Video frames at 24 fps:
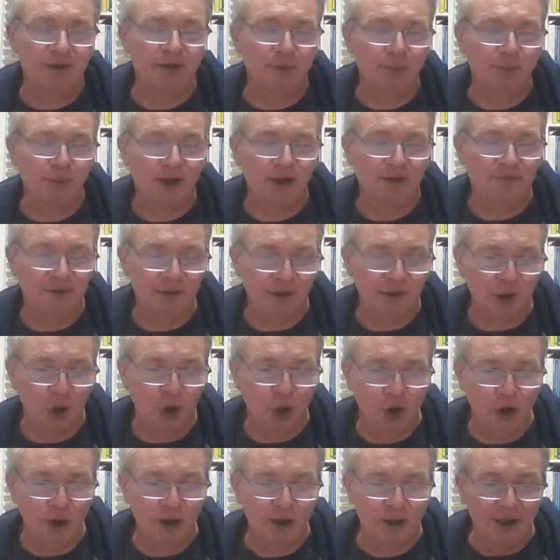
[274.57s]
that we have at
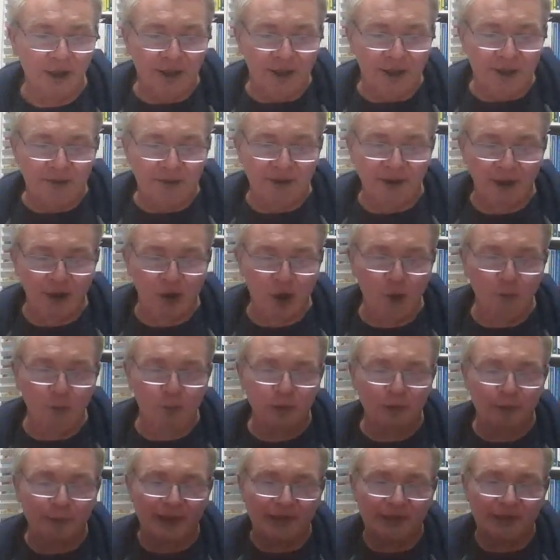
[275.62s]
Lock that
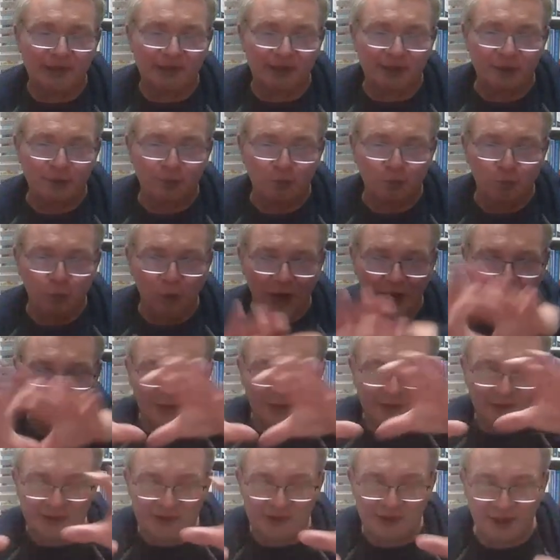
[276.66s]
complements our
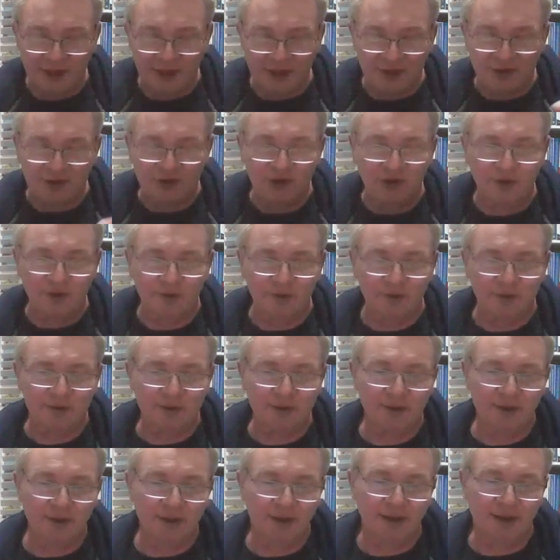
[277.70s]
wireless air shield,
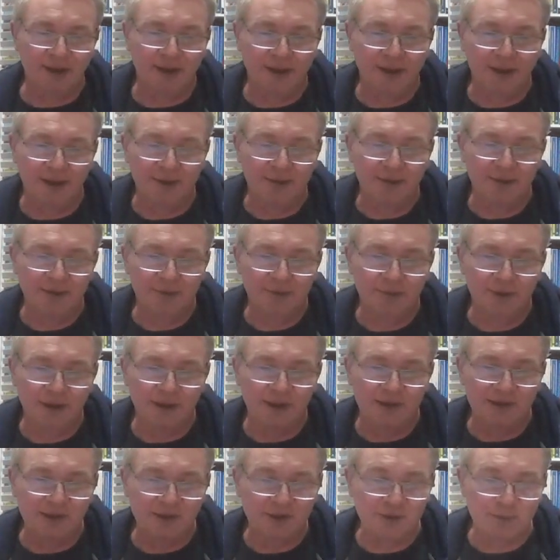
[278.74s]

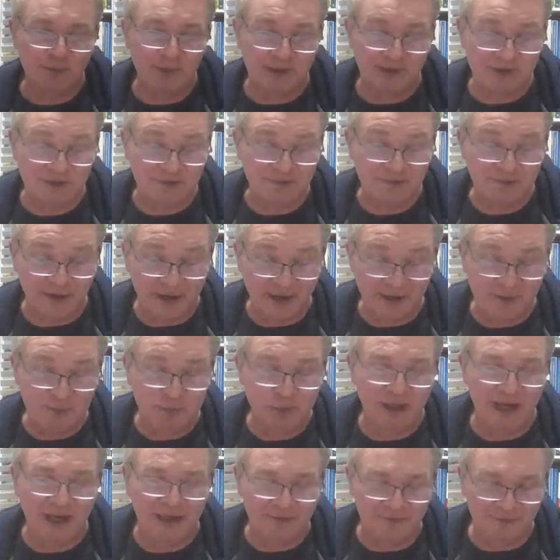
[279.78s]
wireless airspace defense
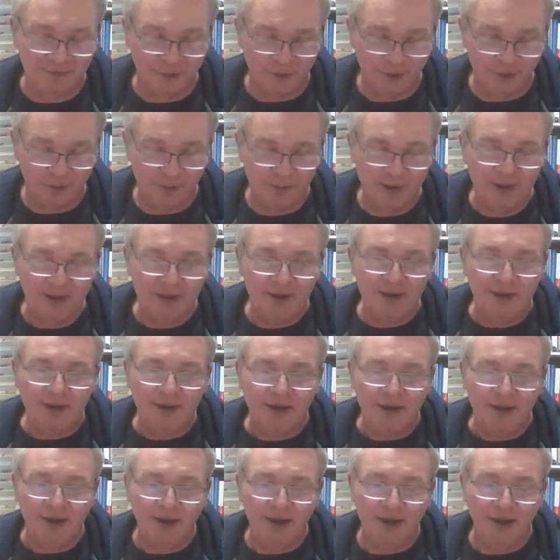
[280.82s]
platform,
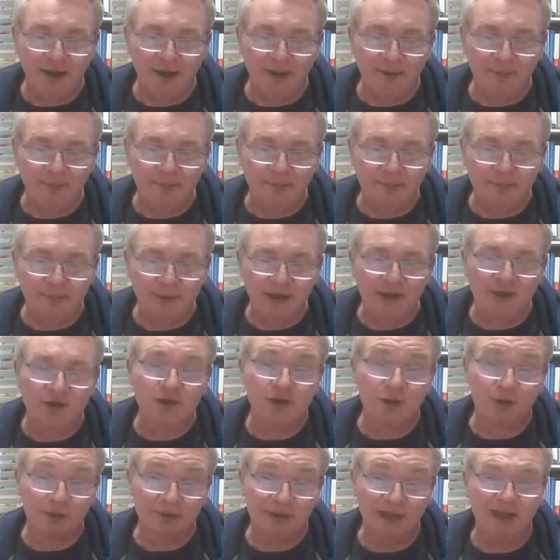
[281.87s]
and it's
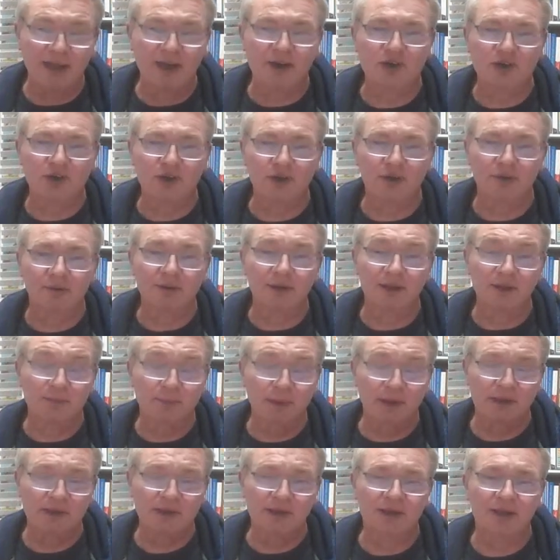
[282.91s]
called Data Shield. It's
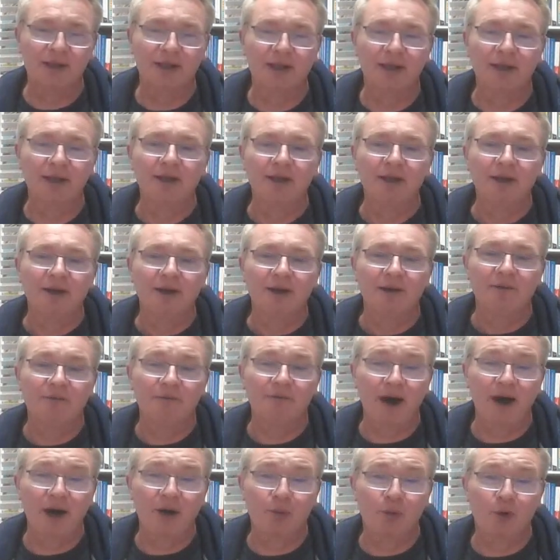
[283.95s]
basically a
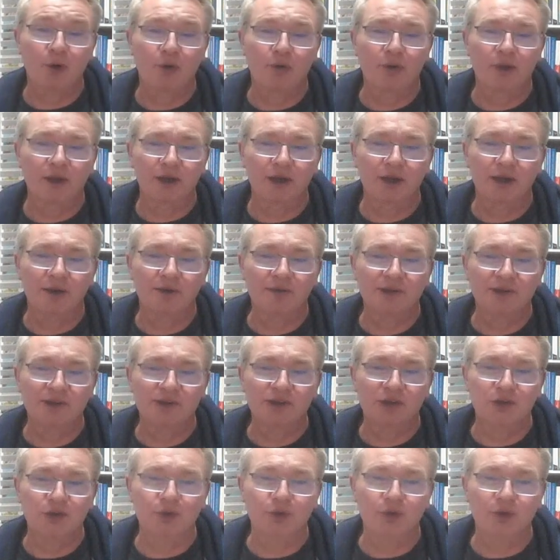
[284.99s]
firewall that allows us
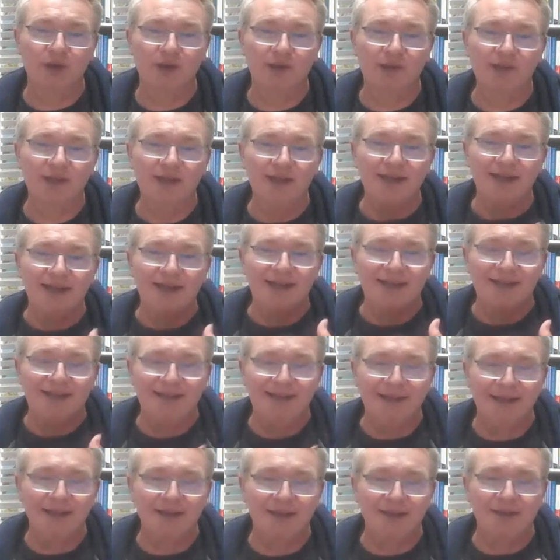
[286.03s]
to do this
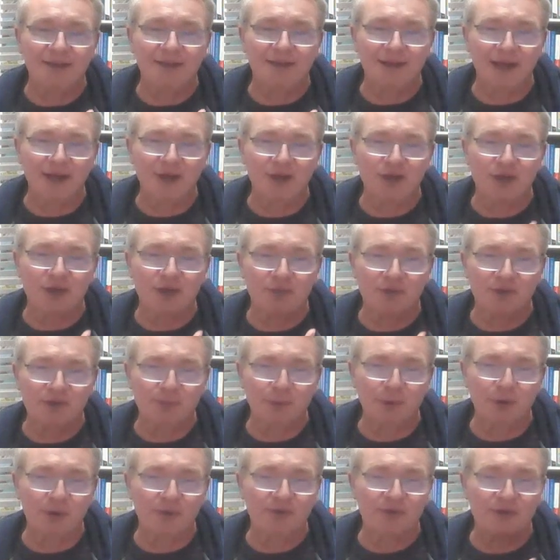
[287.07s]
data detection and
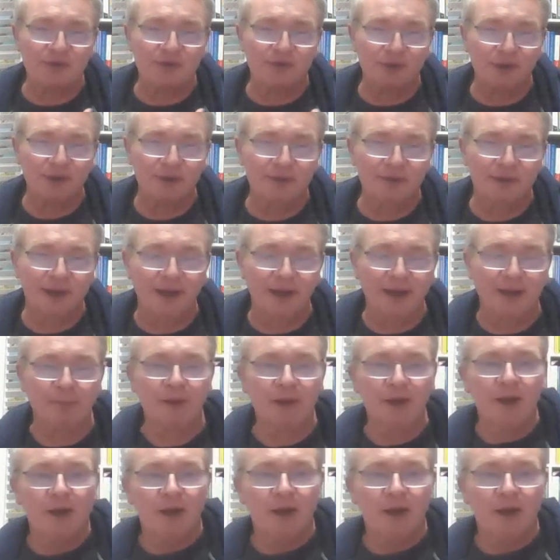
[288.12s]
response in real time